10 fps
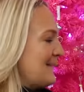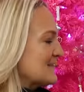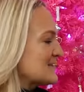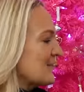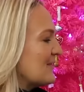
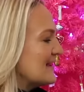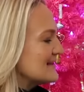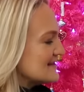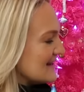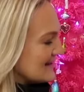So
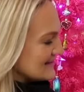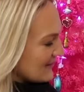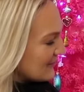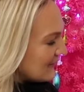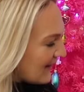this is a
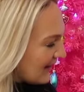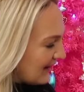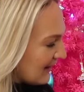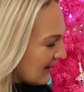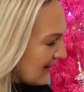
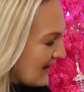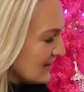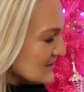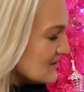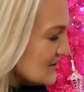fun
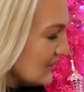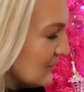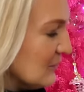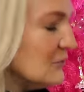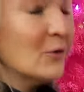thing to
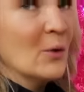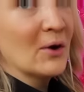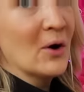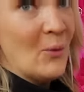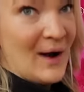do
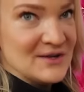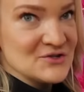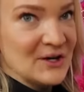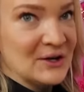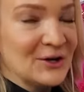for a wine
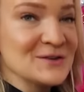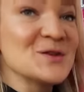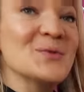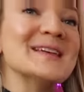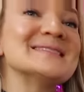drinker.
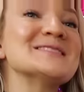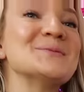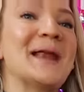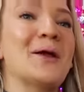So this is when